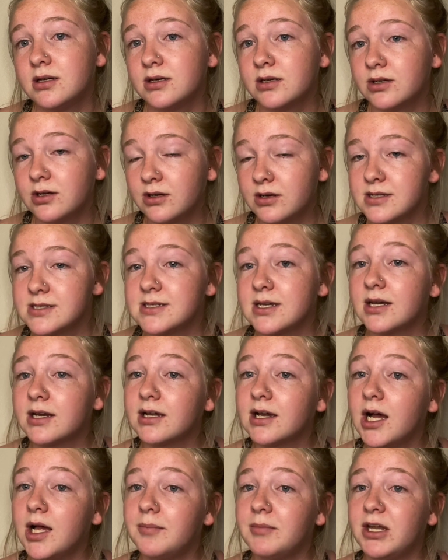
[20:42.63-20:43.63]
good is going to
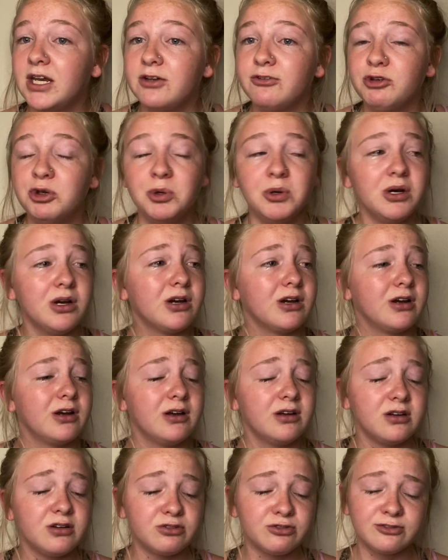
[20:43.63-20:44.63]
come. And if you are
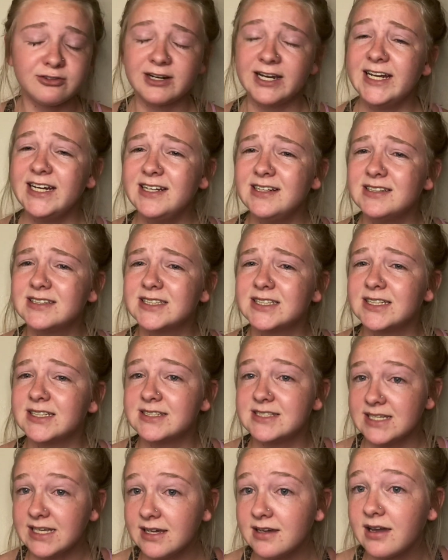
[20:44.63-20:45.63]
afraid to
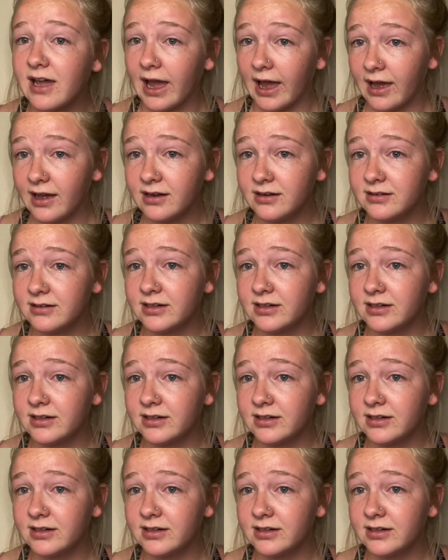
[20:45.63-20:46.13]
seek God